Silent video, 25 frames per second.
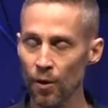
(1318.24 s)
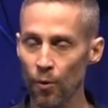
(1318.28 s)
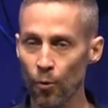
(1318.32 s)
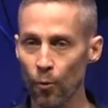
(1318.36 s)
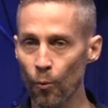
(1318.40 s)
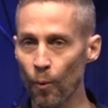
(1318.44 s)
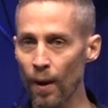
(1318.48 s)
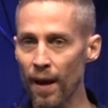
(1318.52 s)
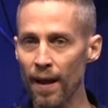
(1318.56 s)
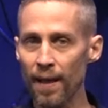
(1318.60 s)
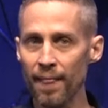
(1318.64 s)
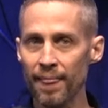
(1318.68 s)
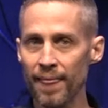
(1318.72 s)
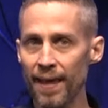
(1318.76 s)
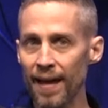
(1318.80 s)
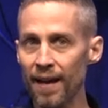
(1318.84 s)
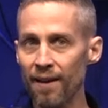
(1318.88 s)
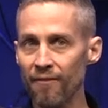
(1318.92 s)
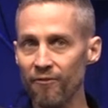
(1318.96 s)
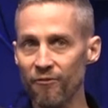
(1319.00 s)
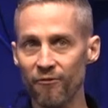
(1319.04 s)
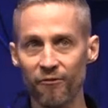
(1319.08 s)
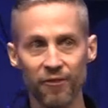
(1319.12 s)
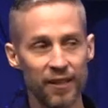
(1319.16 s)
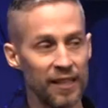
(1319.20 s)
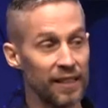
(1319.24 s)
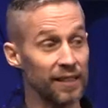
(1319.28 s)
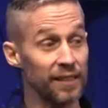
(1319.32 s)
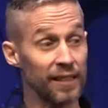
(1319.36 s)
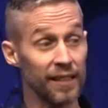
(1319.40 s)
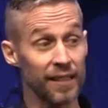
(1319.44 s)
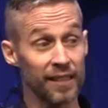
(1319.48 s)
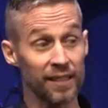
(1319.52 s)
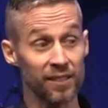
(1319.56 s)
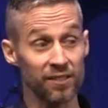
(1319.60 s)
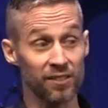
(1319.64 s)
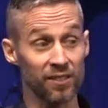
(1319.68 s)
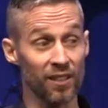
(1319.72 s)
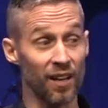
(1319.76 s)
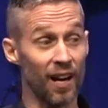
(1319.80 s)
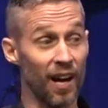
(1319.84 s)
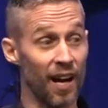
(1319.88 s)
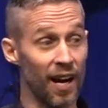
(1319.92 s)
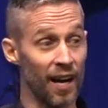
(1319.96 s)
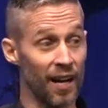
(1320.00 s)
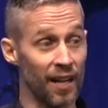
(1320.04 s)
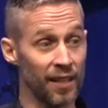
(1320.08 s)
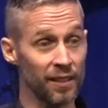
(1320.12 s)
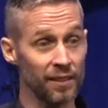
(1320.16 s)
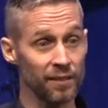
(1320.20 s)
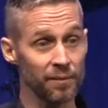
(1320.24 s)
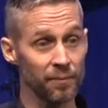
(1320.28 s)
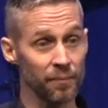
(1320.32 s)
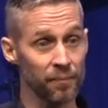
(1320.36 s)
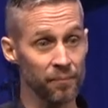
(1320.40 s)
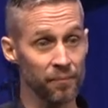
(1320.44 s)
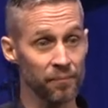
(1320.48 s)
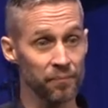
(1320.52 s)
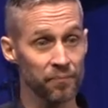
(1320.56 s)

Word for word: when that feeling is gone,